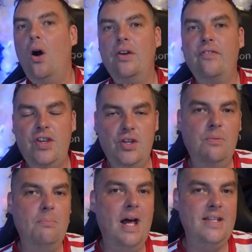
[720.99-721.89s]
for young
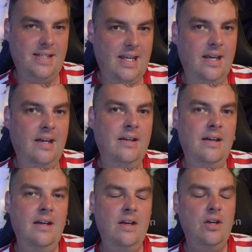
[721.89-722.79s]
men to hear.
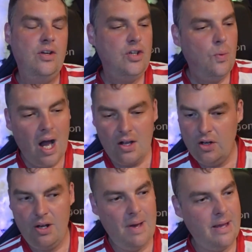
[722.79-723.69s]
You are going
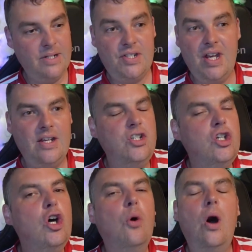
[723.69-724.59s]
to make mistakes, and you
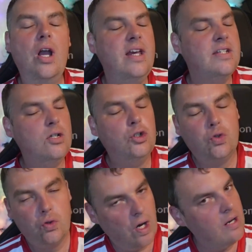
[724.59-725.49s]
know what? It is
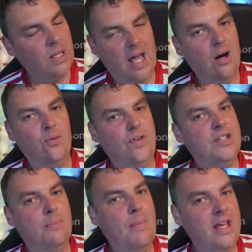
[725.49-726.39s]
incredibly healthy to
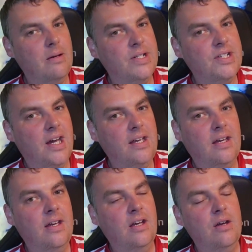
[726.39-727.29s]
make a mistake,
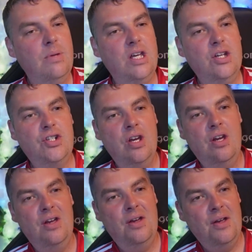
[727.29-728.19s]
because
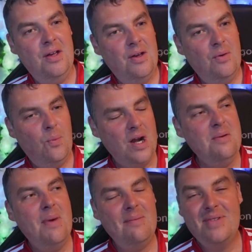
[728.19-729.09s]
when you
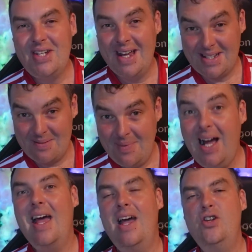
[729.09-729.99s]
make mistakes at
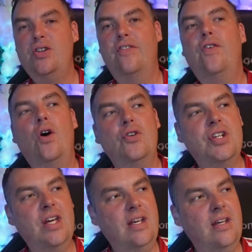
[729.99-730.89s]
my age, at
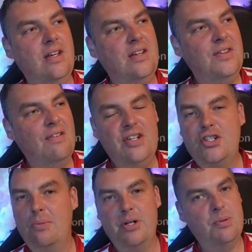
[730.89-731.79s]
40, there is
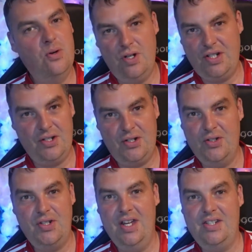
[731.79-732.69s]
so much more risk
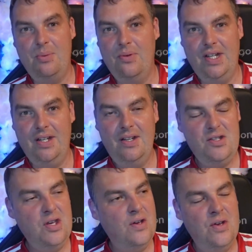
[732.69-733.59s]
associated with it.
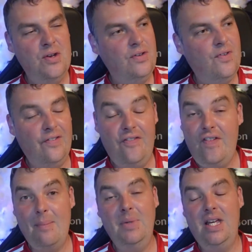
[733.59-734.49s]
You've got
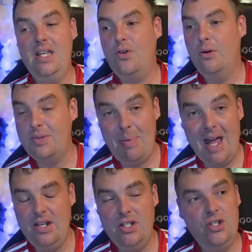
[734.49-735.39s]
family, you've got
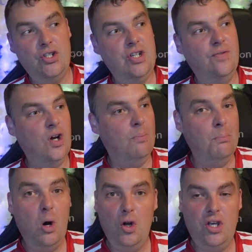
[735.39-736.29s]
dependents, you've got
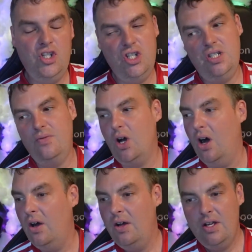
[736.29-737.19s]
mortgages, you've
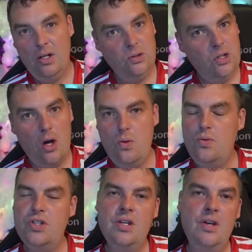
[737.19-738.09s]
got
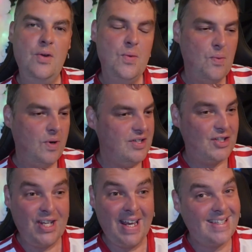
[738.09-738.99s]
loans. When you're
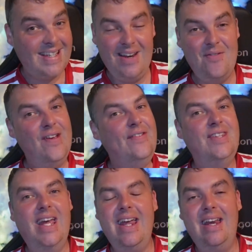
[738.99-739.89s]
16,
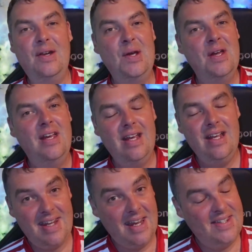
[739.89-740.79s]
15,
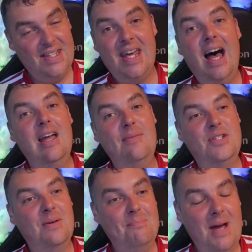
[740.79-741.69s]
is the time
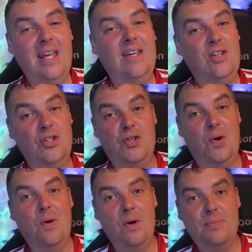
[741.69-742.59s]
to make your
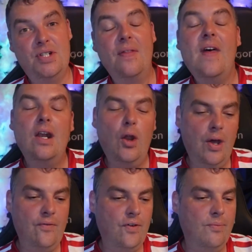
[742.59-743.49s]
screw-ups and then
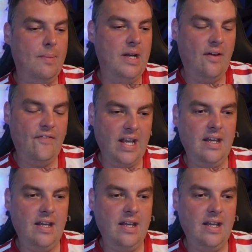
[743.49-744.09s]
learn from them. And I think